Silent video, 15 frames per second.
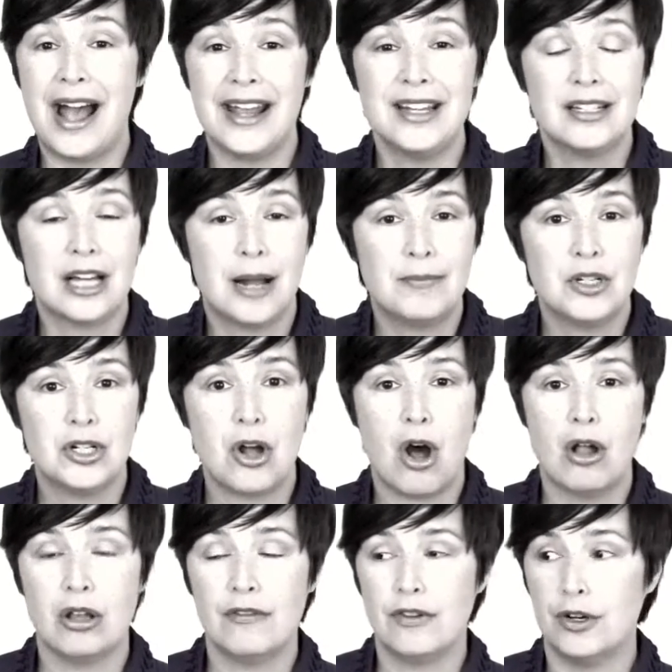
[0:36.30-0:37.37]
I adopted
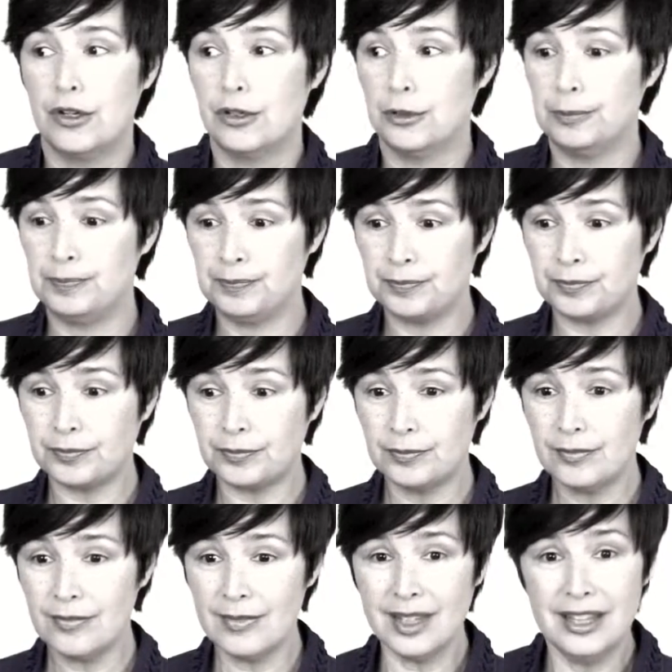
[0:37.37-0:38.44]
all of her
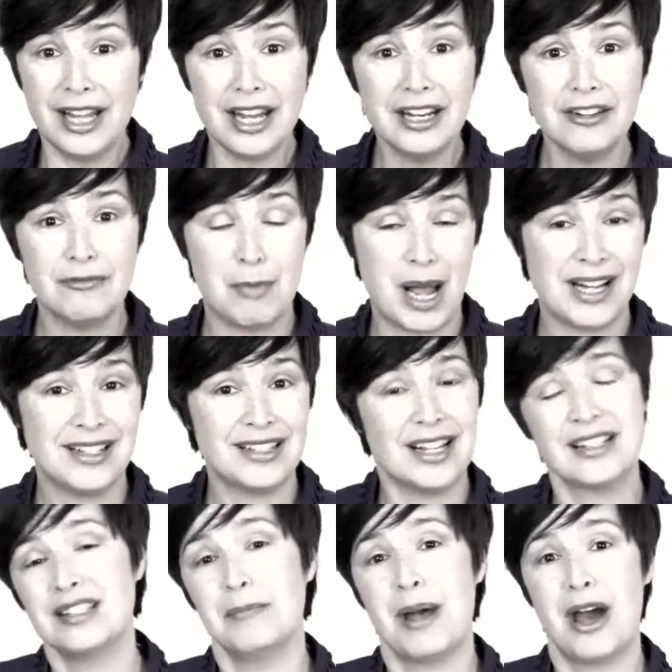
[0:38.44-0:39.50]
negative
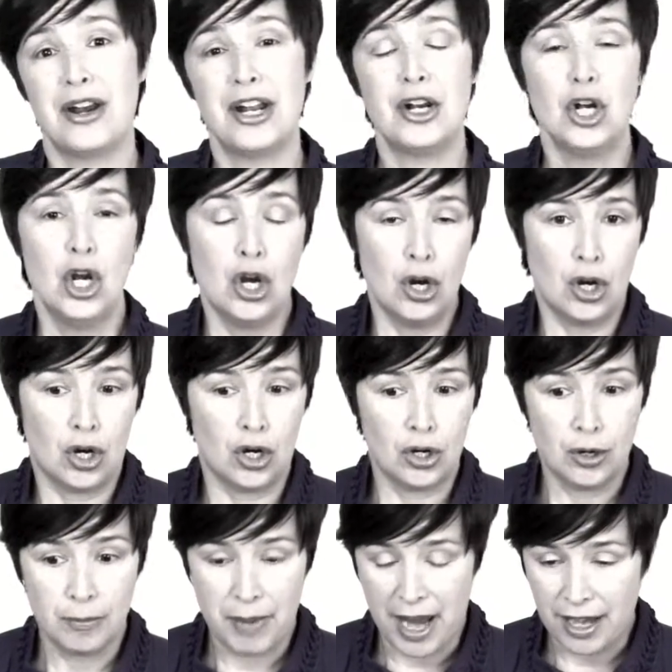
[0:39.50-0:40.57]
mindsets about it,
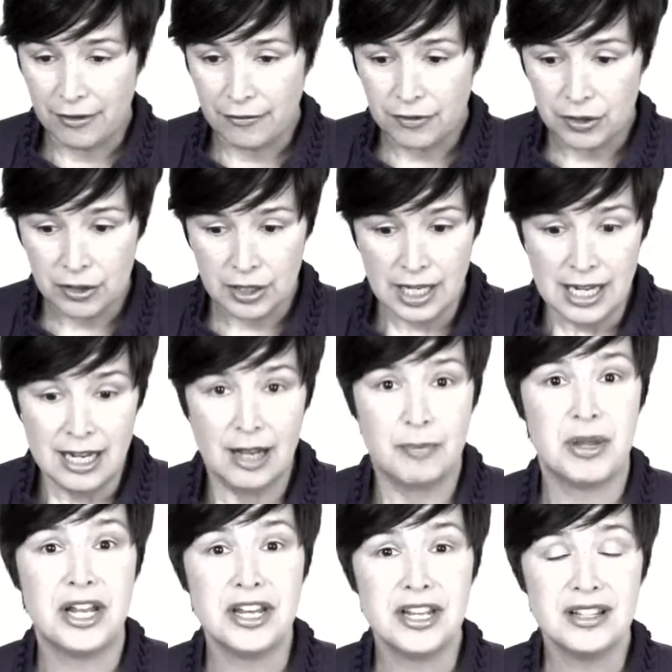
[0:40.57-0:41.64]
her painful
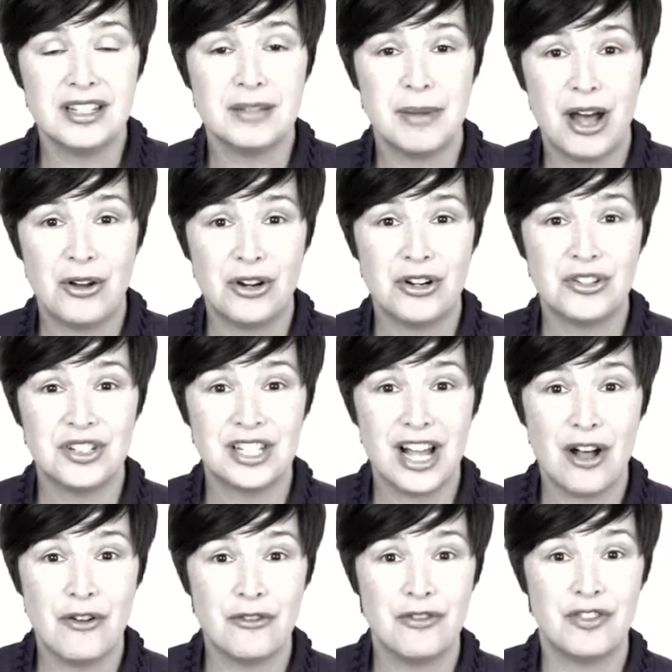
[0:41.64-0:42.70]
opinions about
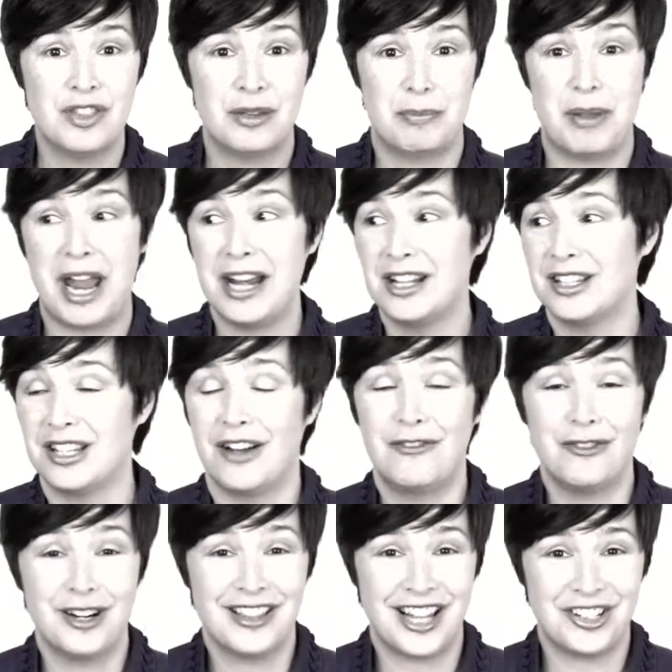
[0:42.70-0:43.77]
herself, the pain and
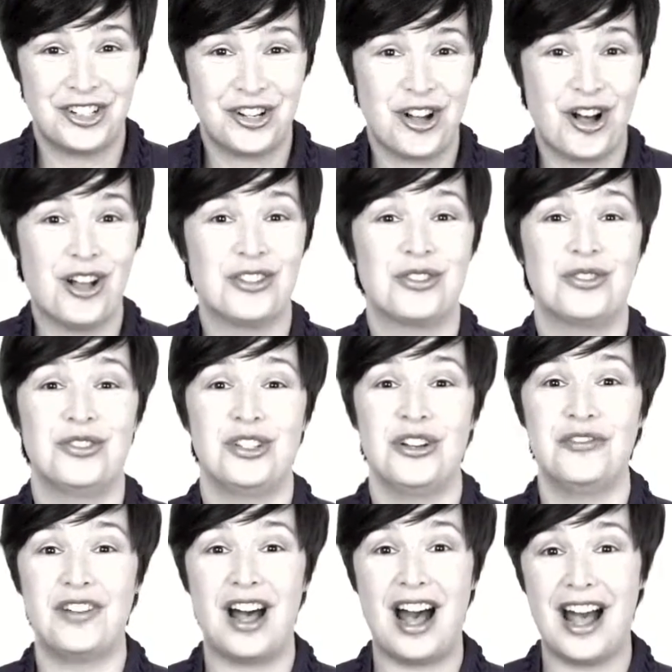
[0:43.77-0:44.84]
suffering that she caused
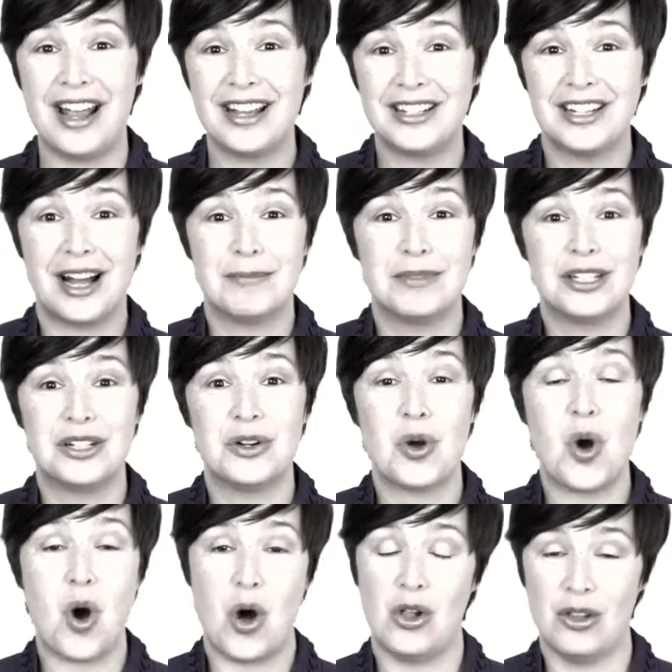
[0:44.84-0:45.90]
herself. I adopted
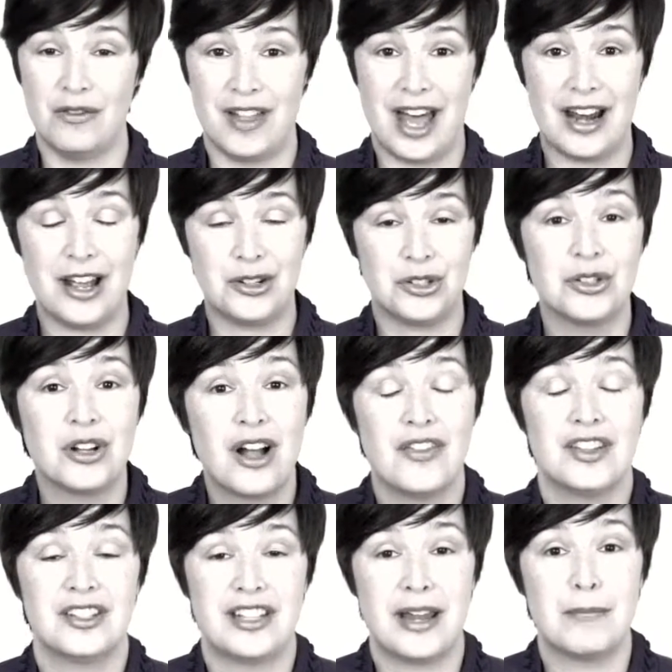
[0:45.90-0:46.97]
all of that and took
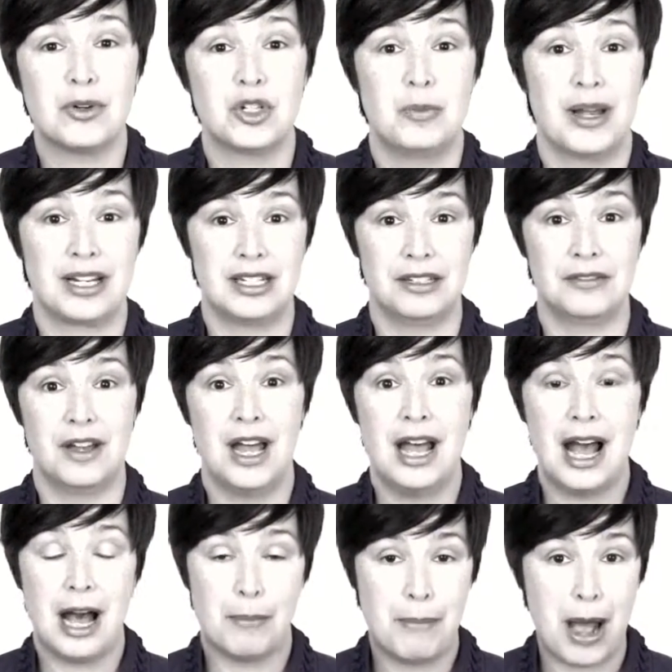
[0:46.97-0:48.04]
on the same perspective
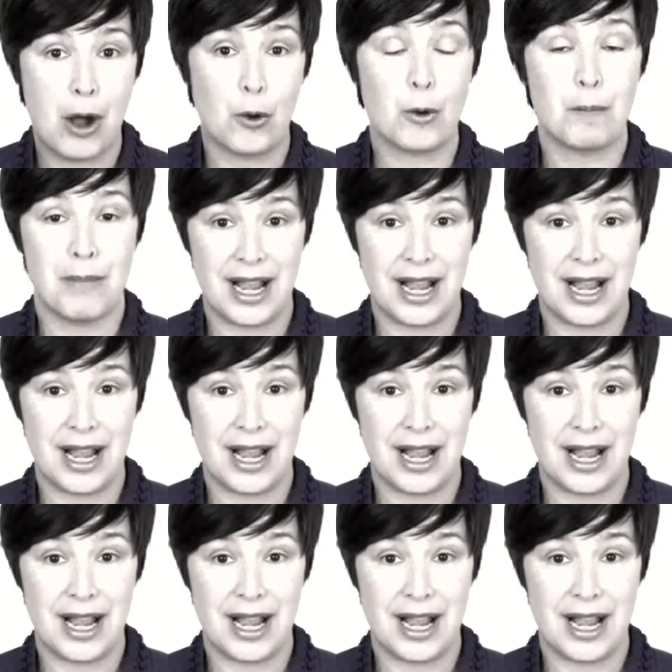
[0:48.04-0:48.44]
about